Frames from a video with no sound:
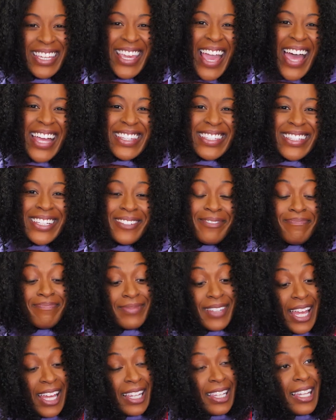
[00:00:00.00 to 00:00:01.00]
Yet,
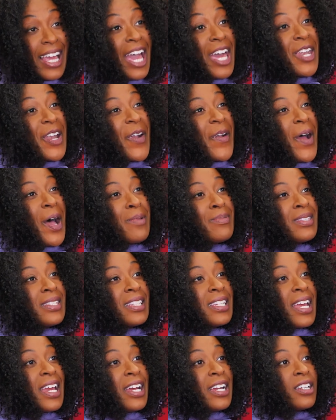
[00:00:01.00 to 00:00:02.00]
they led her
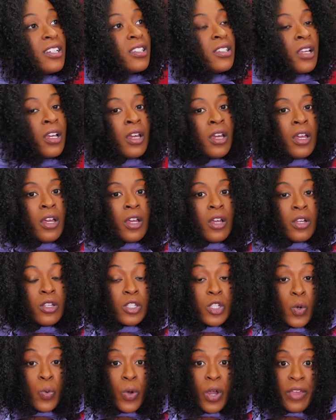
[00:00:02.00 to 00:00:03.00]
upstairs
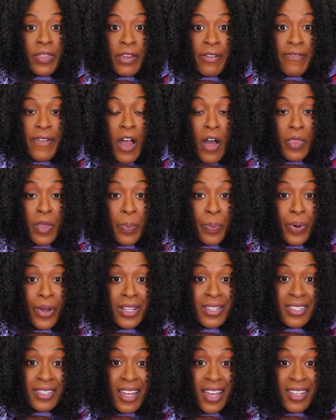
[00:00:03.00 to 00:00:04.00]
to where they found the
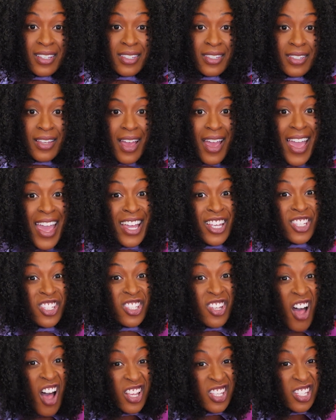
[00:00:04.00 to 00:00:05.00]
princess,
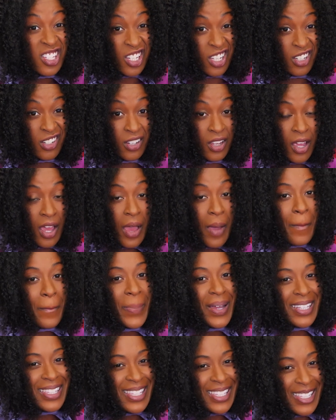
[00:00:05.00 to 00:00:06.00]
exhausted
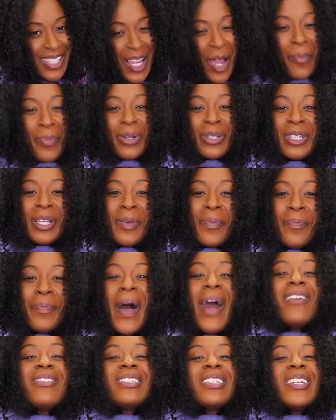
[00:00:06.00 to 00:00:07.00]
but stubbornly
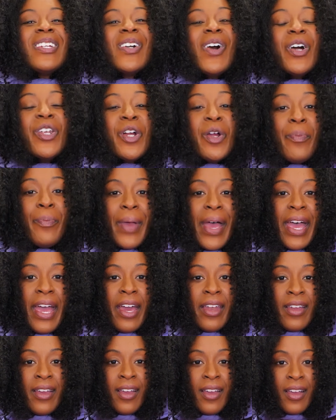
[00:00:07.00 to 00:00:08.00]
bouncing on her
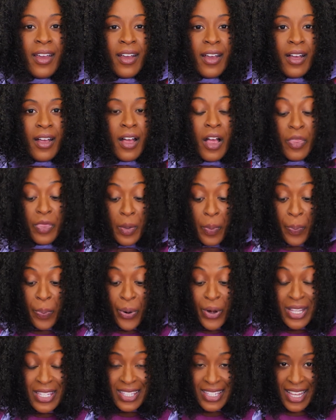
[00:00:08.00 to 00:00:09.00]
bed. The
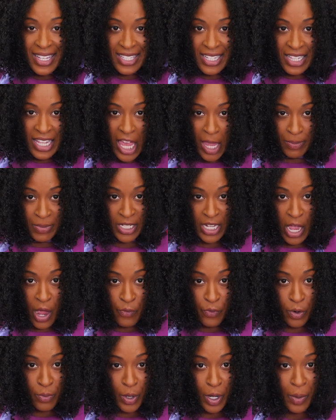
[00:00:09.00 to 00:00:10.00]
princess climbed
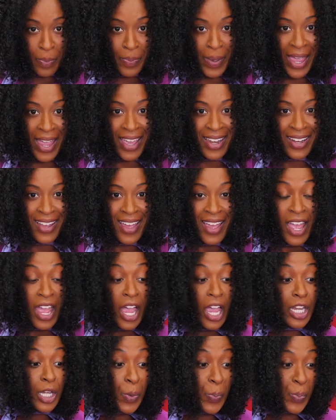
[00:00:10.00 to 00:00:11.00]
down from her bed
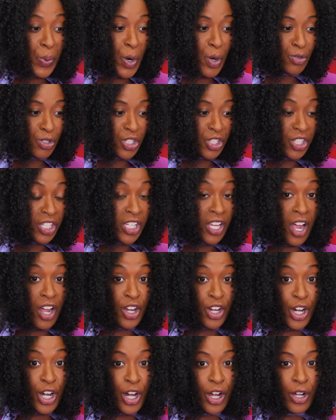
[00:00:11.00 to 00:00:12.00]
and approached the
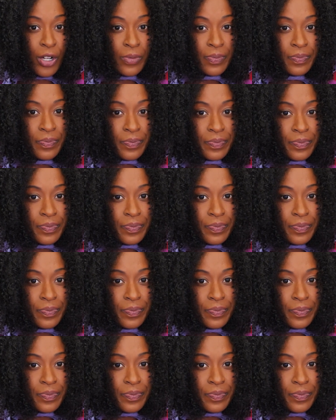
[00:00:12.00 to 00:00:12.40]
young girl.